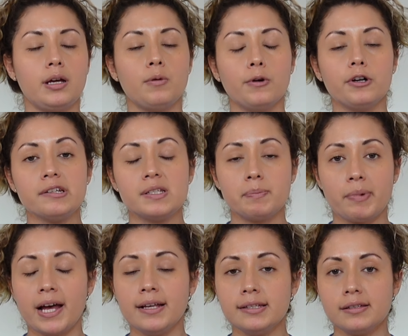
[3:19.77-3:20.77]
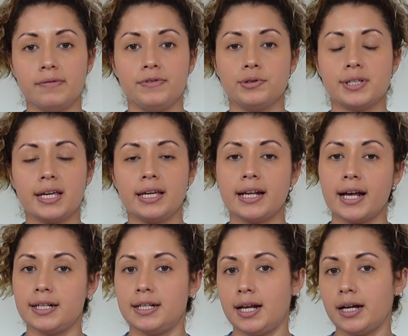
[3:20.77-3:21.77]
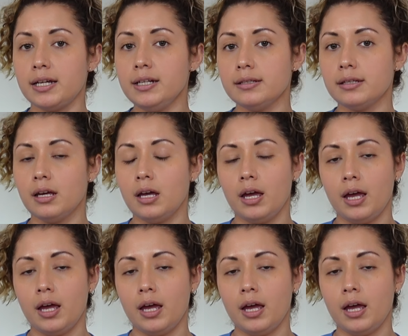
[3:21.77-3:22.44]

it works best if you take it at night.